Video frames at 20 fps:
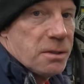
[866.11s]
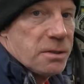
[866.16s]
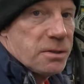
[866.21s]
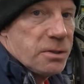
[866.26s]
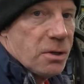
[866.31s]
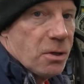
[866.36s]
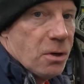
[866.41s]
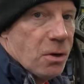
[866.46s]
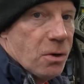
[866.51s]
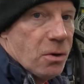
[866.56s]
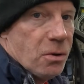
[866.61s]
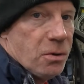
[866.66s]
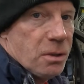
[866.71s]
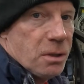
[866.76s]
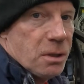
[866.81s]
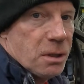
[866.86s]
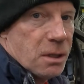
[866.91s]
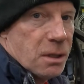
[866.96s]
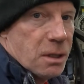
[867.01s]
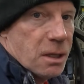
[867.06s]
So
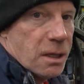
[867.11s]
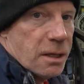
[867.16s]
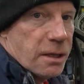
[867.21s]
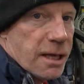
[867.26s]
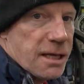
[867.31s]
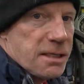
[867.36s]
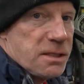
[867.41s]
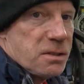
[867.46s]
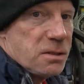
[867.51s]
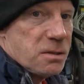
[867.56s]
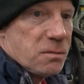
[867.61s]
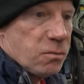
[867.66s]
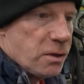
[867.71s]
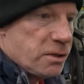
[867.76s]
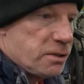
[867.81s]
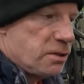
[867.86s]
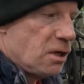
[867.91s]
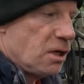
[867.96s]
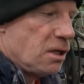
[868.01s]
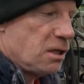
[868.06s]
that's
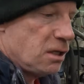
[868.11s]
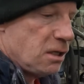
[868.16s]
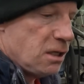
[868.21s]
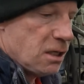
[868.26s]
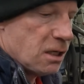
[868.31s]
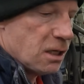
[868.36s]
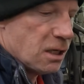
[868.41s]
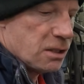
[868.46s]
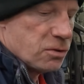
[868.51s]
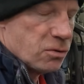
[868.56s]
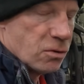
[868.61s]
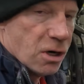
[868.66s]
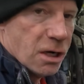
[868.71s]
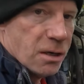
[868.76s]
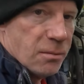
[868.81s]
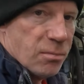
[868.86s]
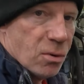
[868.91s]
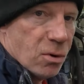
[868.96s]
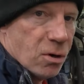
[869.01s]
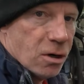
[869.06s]
what's on the uh,
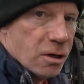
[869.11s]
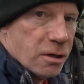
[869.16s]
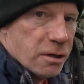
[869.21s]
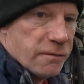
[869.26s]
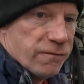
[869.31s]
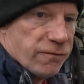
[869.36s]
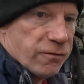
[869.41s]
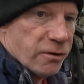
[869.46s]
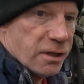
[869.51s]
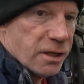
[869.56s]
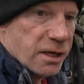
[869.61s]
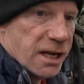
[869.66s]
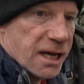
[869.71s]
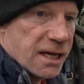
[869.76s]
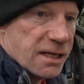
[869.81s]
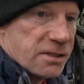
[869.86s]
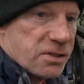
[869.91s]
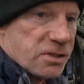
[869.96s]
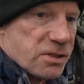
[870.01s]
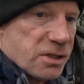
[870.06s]
drawing board for the
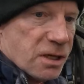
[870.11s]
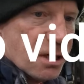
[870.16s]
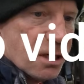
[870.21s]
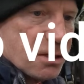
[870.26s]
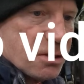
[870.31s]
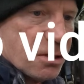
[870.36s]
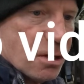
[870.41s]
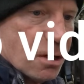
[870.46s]
next uh,